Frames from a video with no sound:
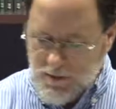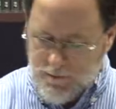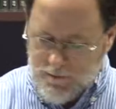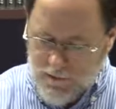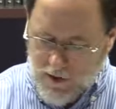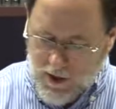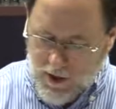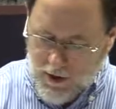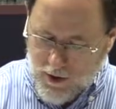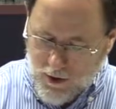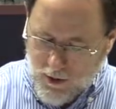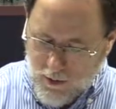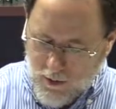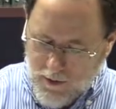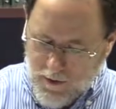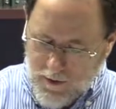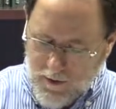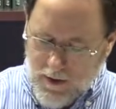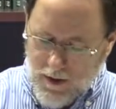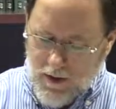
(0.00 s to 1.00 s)

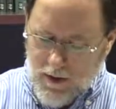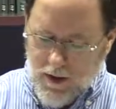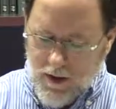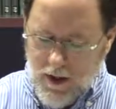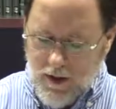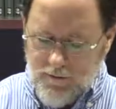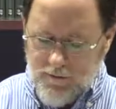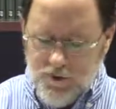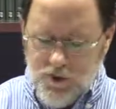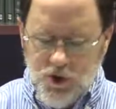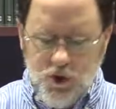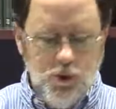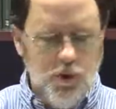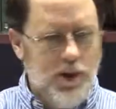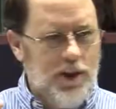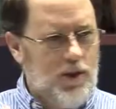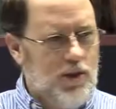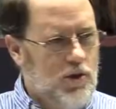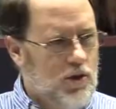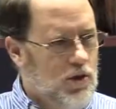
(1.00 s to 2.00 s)
follow of
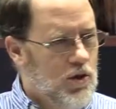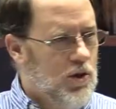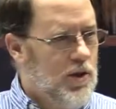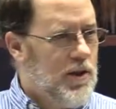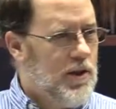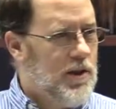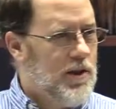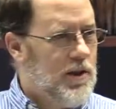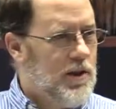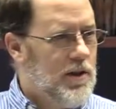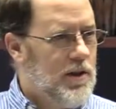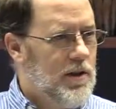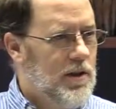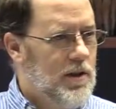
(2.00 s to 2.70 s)
doing good